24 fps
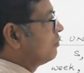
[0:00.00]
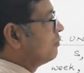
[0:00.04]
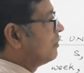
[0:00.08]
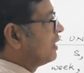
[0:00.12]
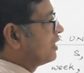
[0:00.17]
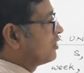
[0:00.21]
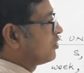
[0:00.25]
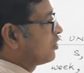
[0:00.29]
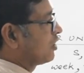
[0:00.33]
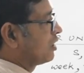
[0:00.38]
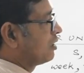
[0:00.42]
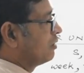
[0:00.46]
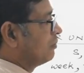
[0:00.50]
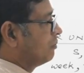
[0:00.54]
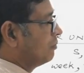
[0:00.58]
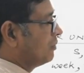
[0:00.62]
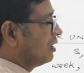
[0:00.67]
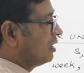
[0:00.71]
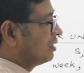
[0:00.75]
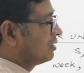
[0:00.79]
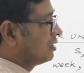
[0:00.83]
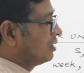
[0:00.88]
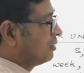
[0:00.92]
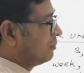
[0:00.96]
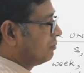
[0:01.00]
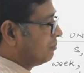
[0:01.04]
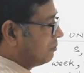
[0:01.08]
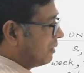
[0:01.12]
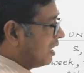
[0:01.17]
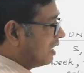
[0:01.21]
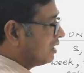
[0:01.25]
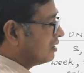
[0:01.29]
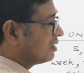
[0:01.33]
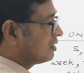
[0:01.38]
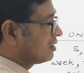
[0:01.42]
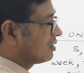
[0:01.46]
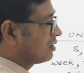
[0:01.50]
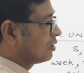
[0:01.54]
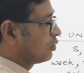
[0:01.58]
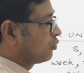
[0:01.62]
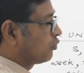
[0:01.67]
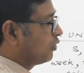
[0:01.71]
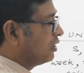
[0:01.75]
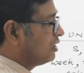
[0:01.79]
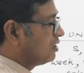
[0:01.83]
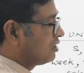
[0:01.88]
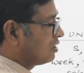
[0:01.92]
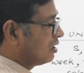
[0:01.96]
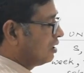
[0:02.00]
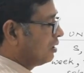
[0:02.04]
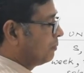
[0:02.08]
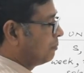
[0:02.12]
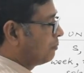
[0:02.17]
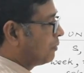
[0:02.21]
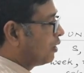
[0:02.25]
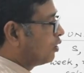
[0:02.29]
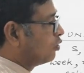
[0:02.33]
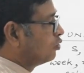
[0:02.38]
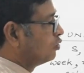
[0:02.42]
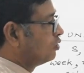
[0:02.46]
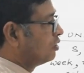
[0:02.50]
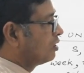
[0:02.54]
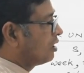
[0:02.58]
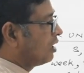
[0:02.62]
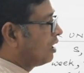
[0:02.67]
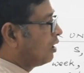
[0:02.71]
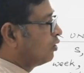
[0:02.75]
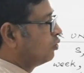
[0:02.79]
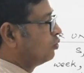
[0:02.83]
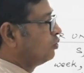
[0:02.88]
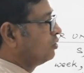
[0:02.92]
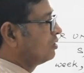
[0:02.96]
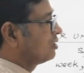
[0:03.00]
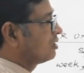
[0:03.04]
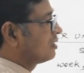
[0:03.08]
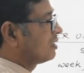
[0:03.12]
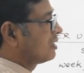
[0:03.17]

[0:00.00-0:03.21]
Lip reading: measuring other mass, quintal, pound, ounce,